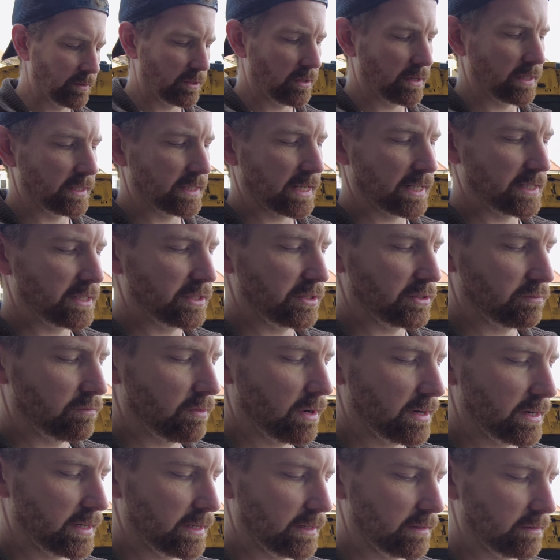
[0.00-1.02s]
doing is actually just
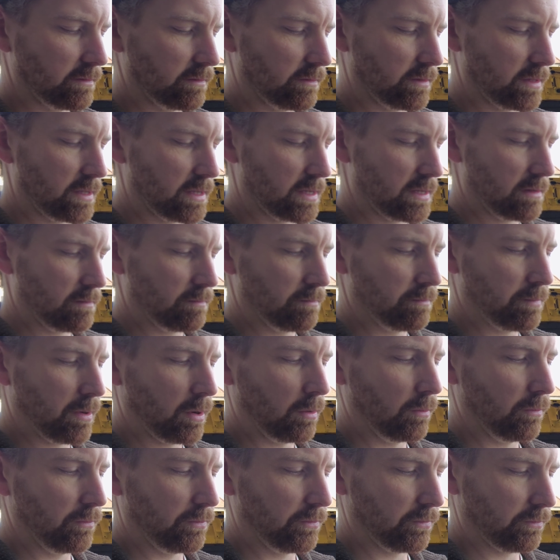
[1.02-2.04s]
running the
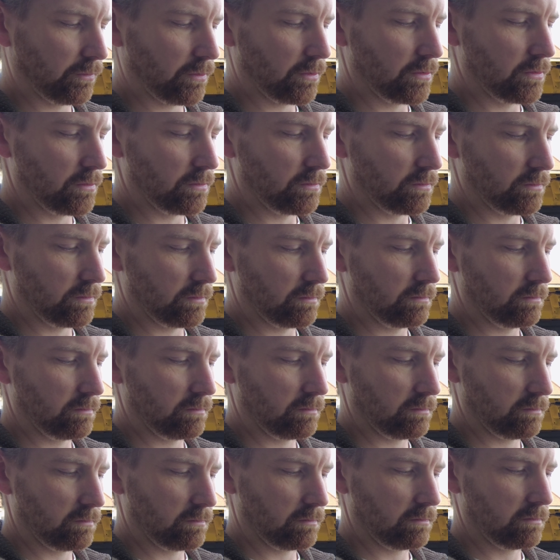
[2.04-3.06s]
bolt through
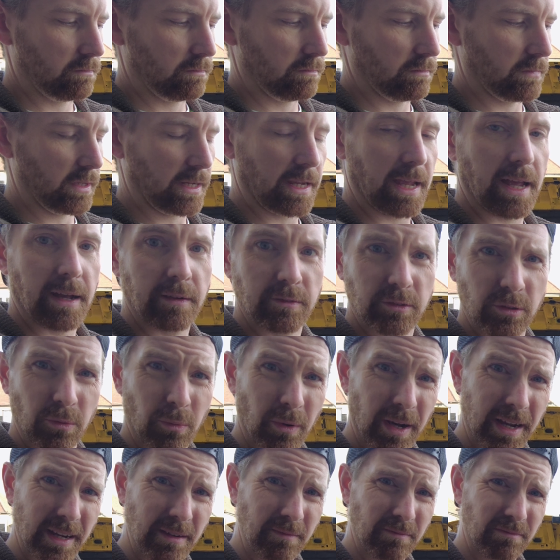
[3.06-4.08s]
the
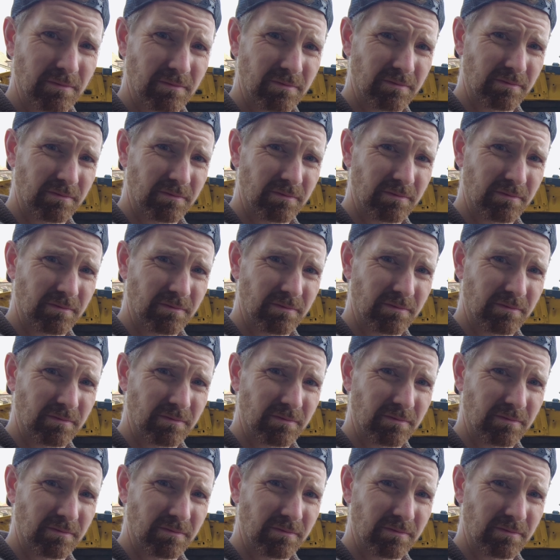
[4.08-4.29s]
counterweight